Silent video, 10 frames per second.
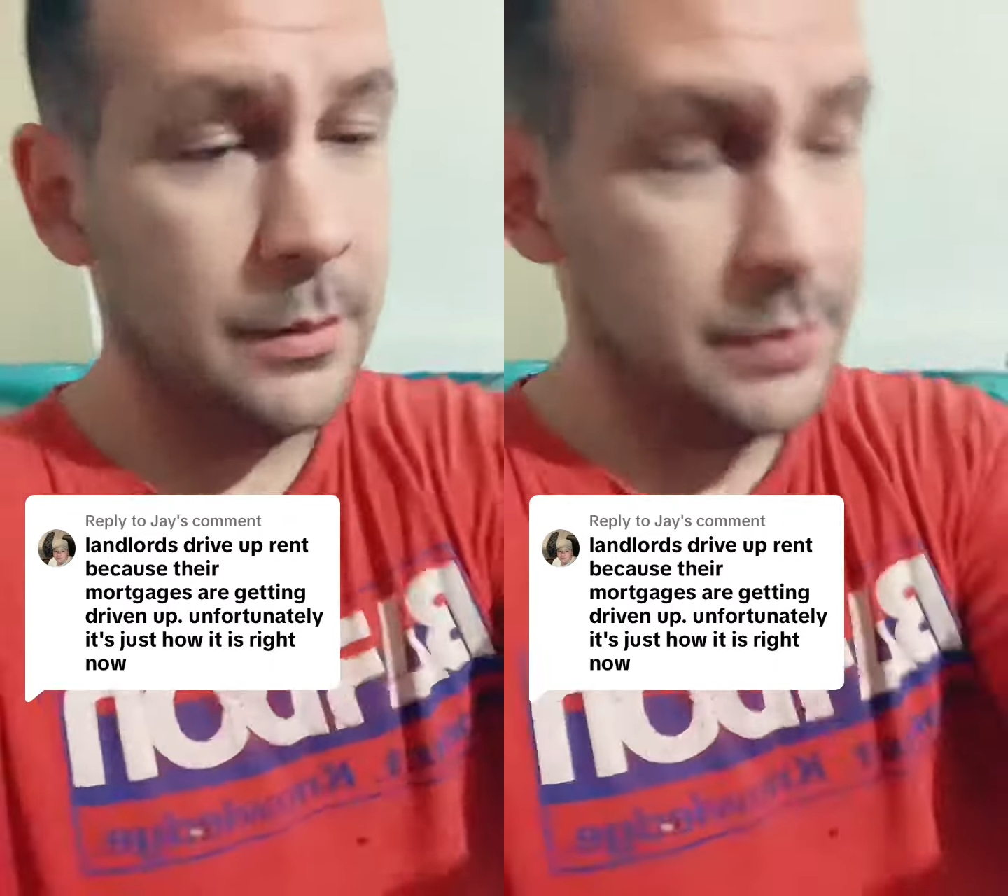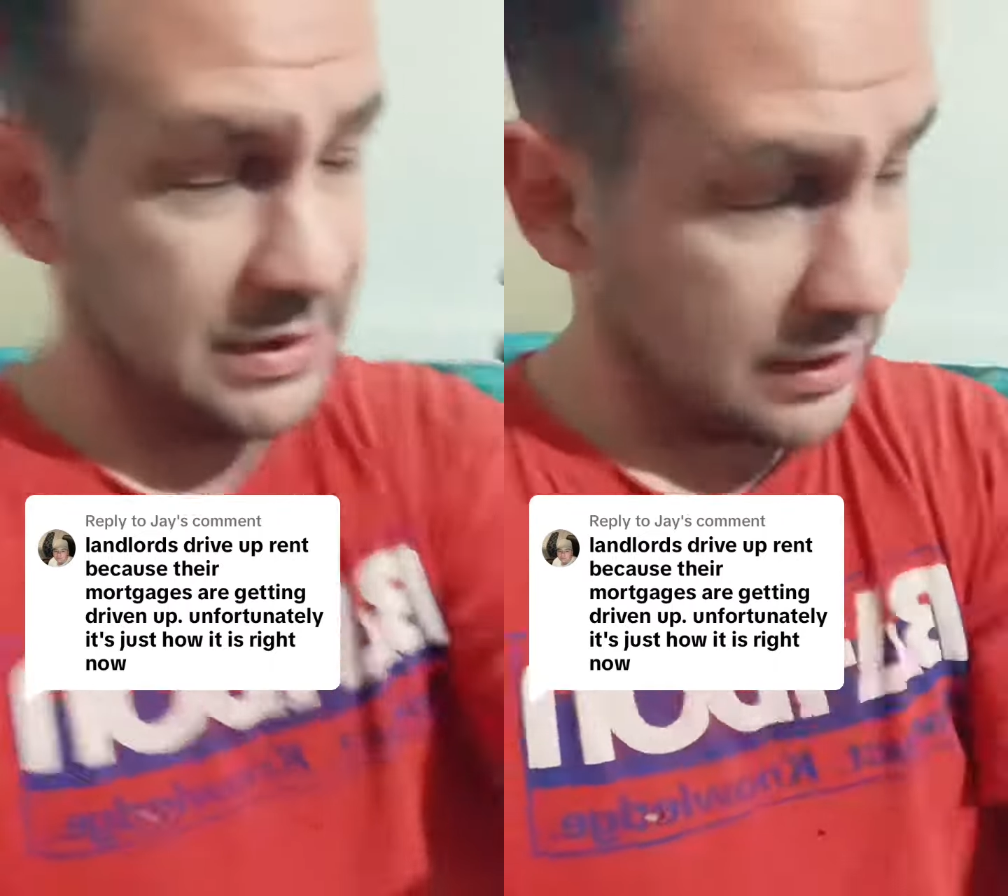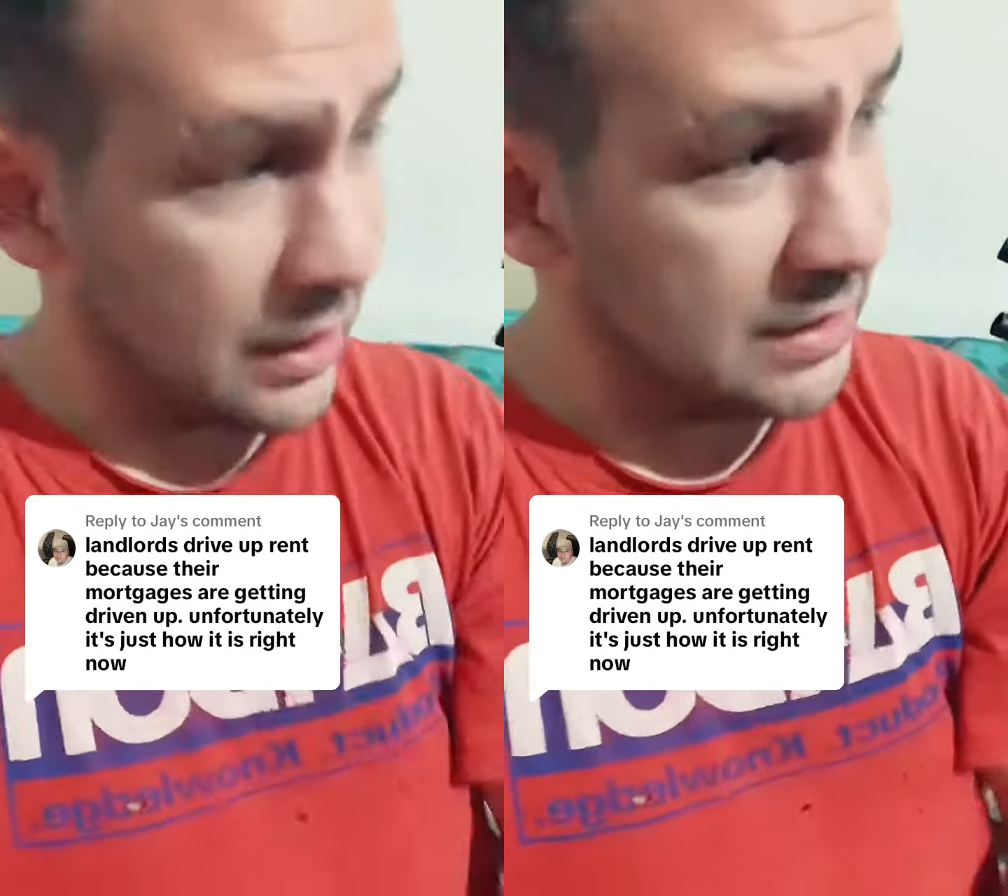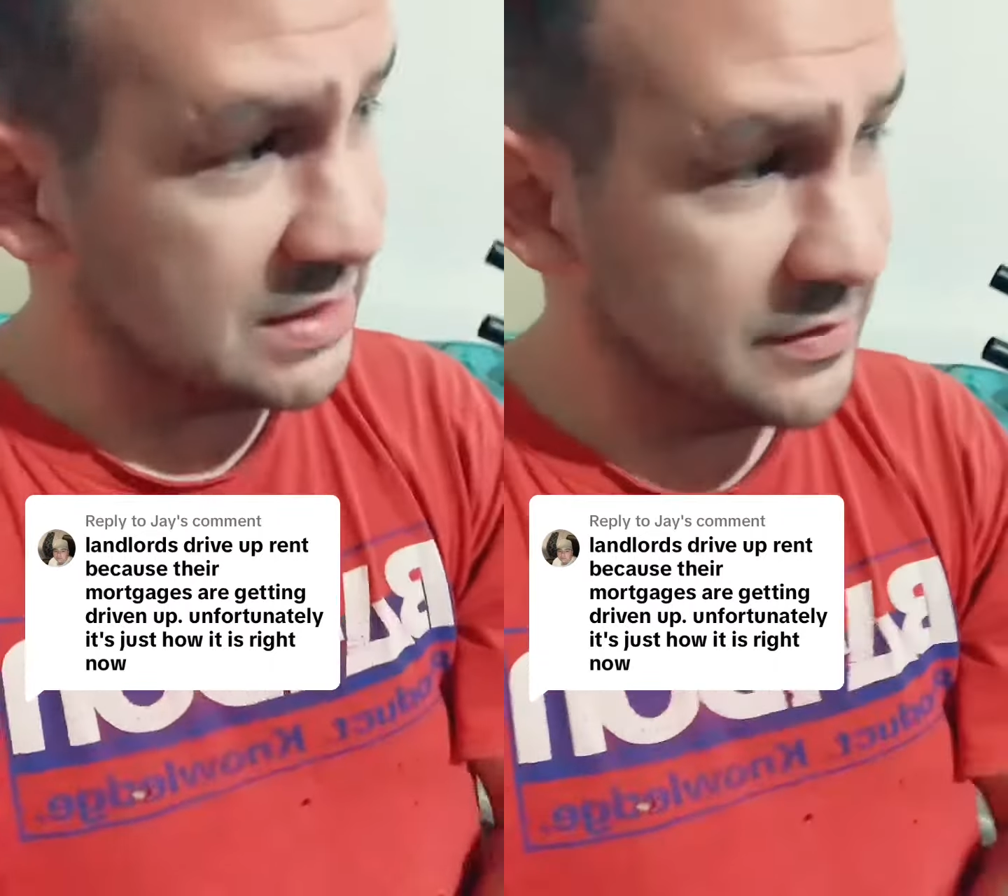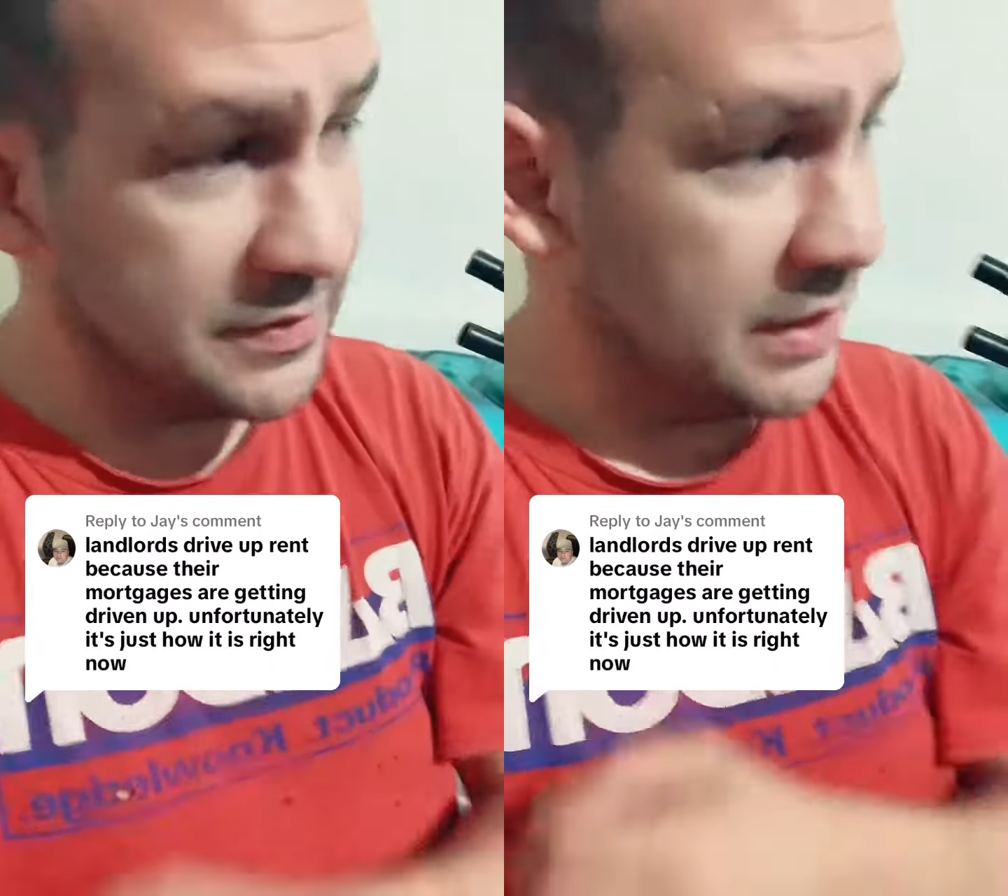But the
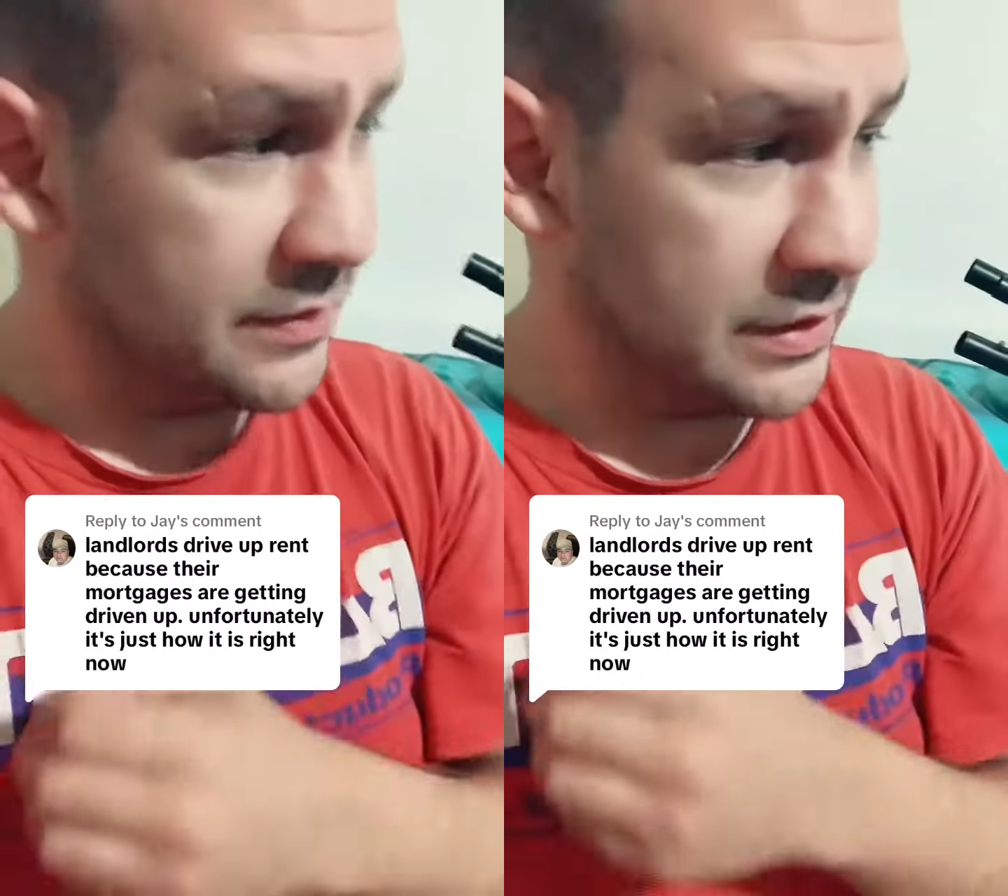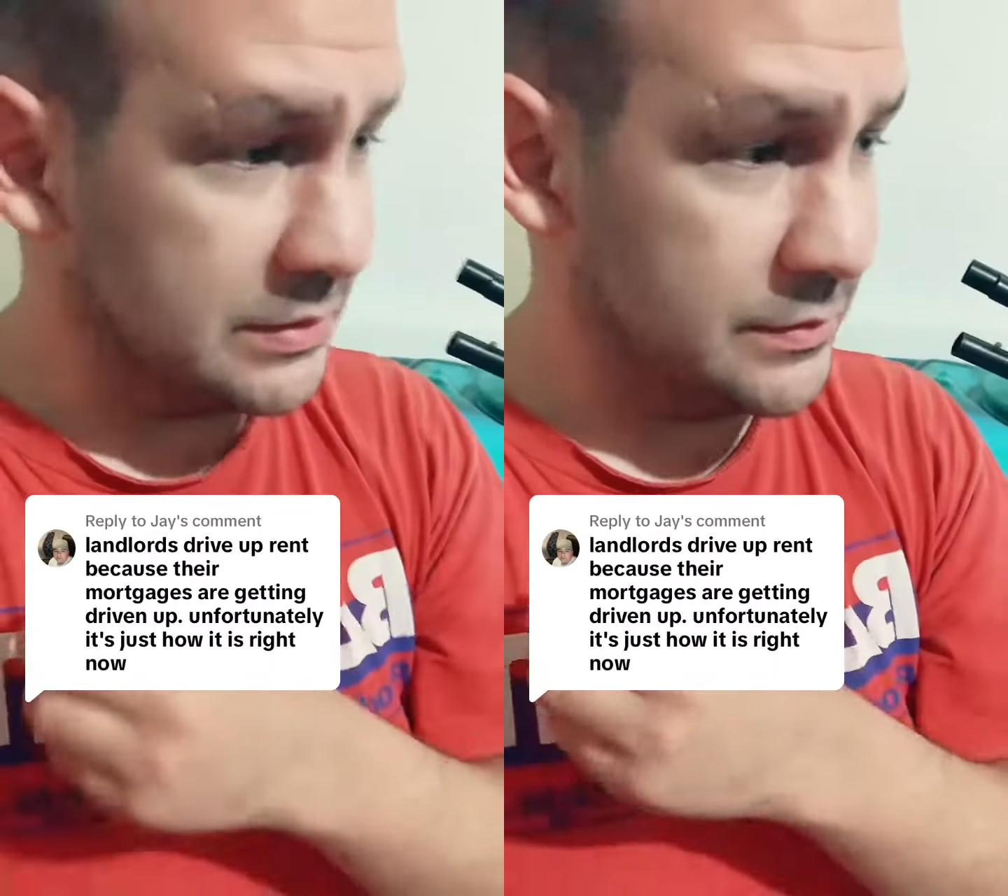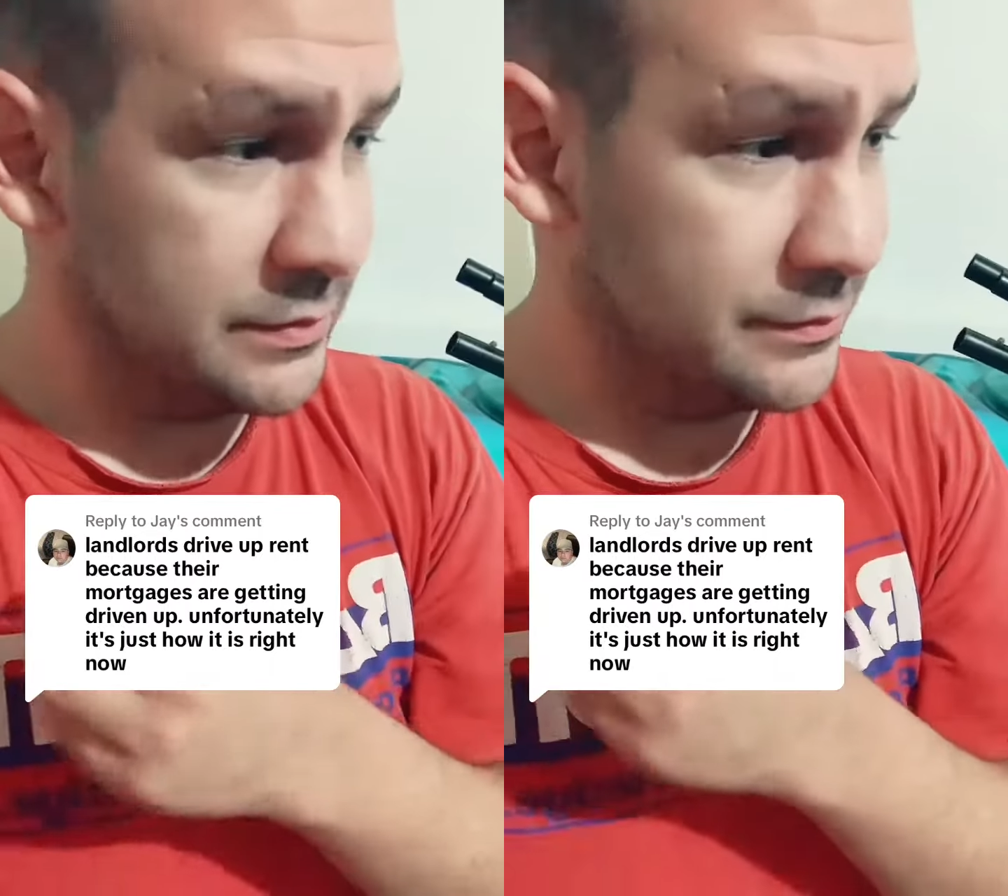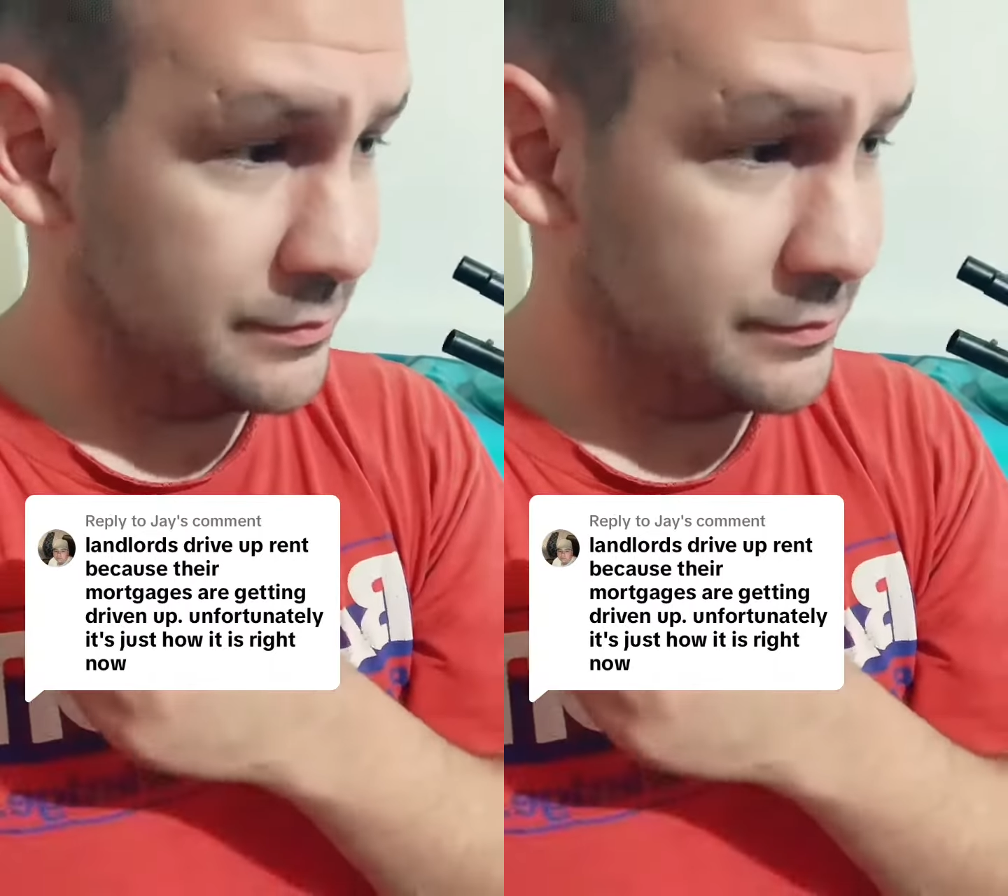cost of living,